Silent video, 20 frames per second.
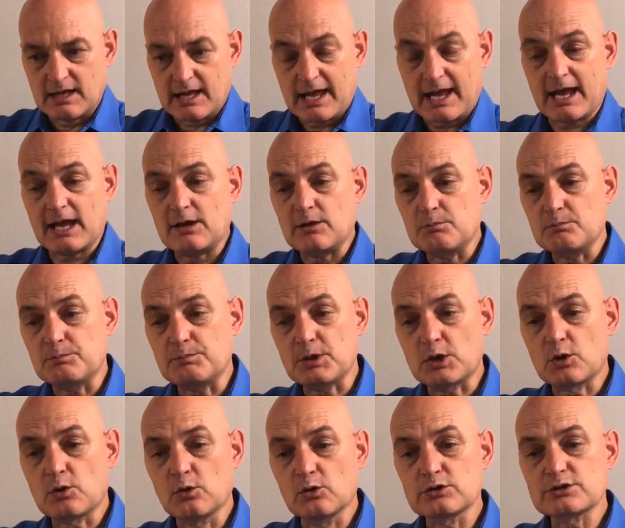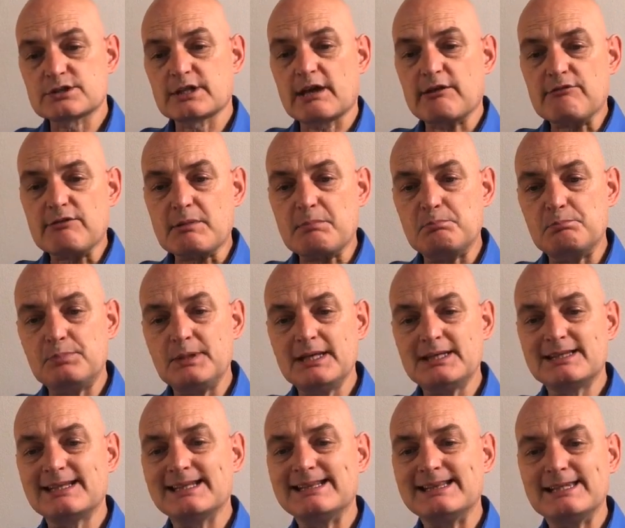And because they
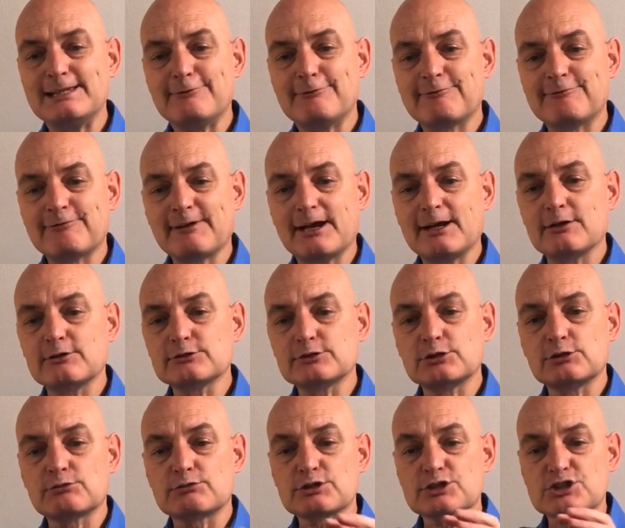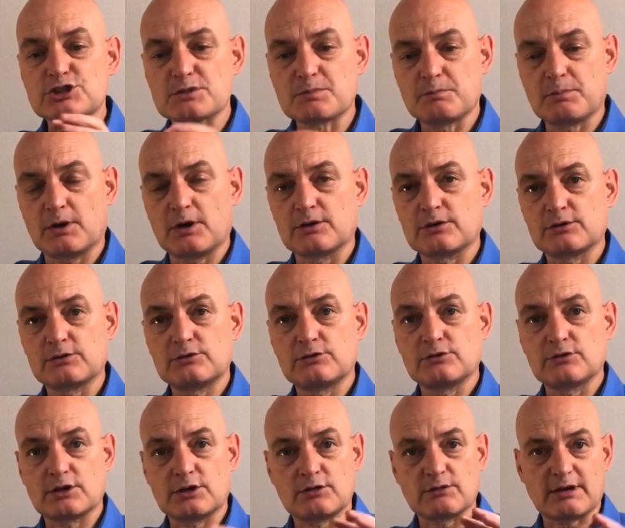repeatedly fail to respond to
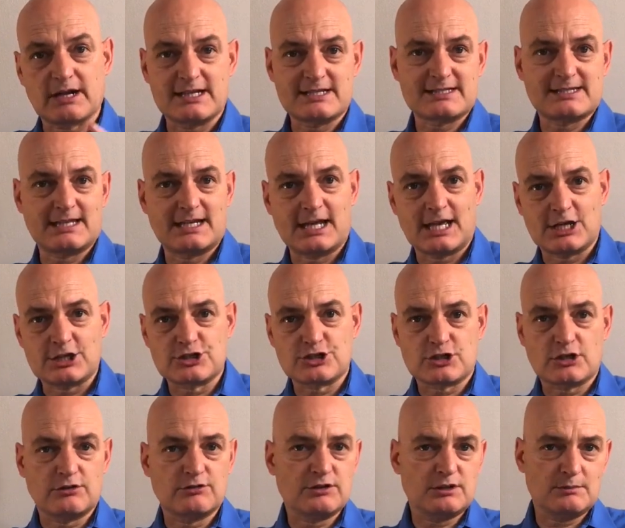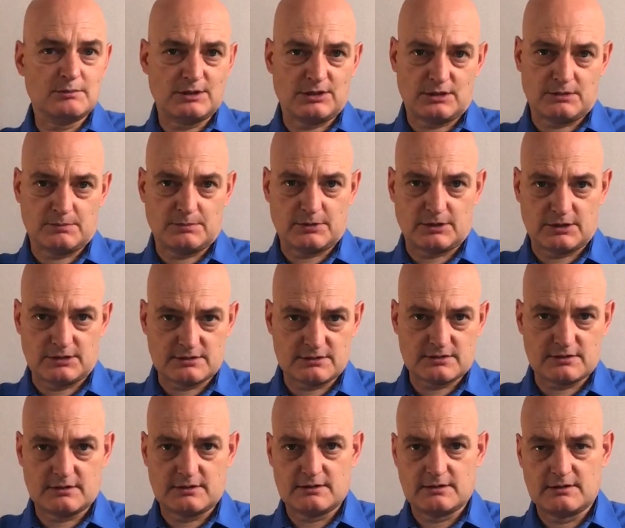the grace that He has shown them in the past,
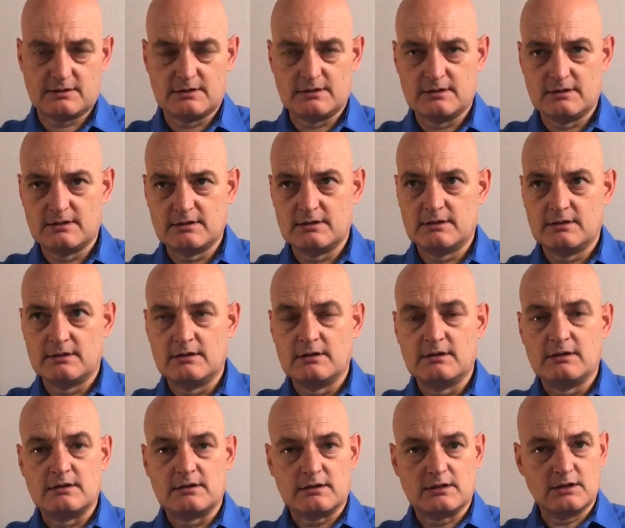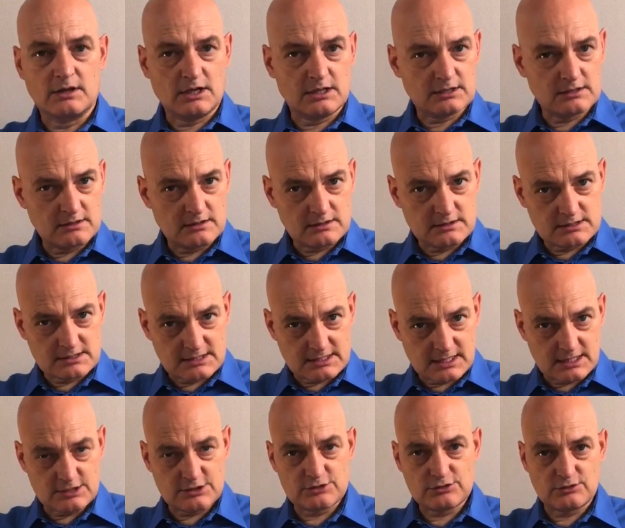God
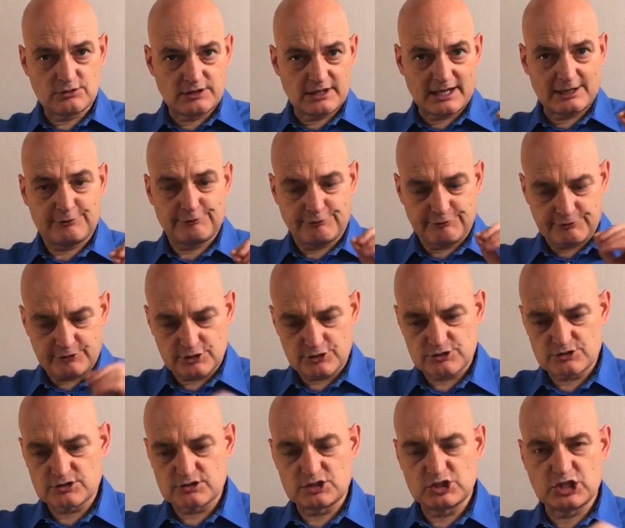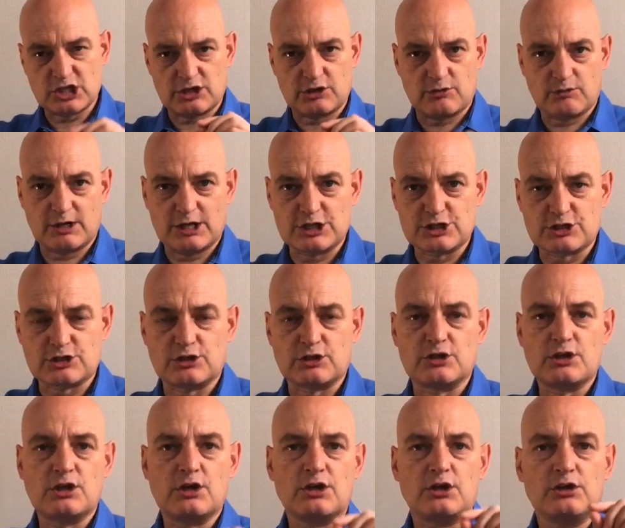says to that first generation,
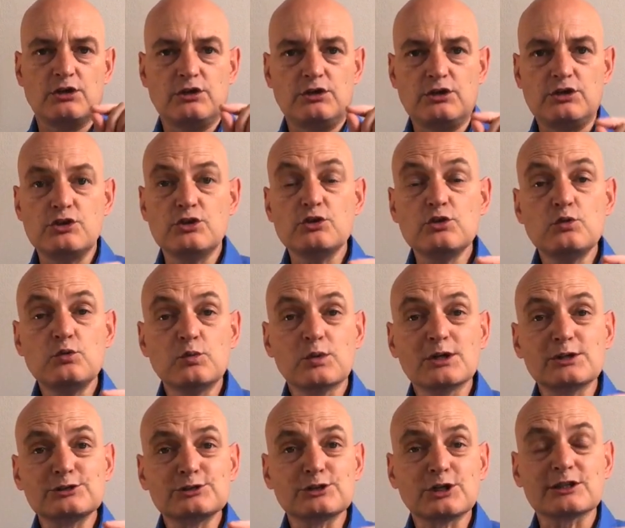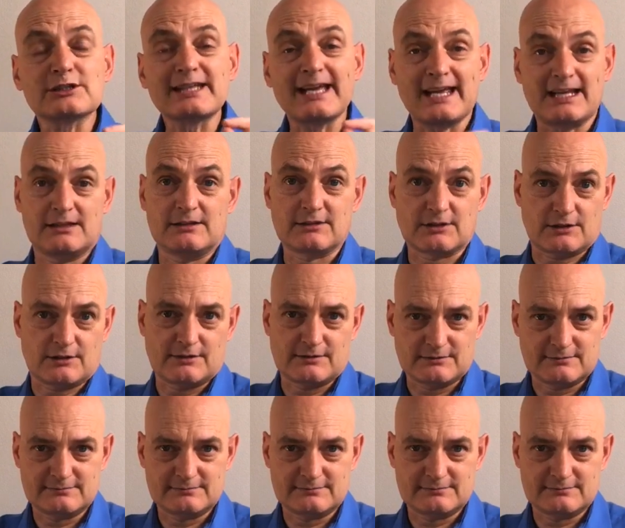you will not enter.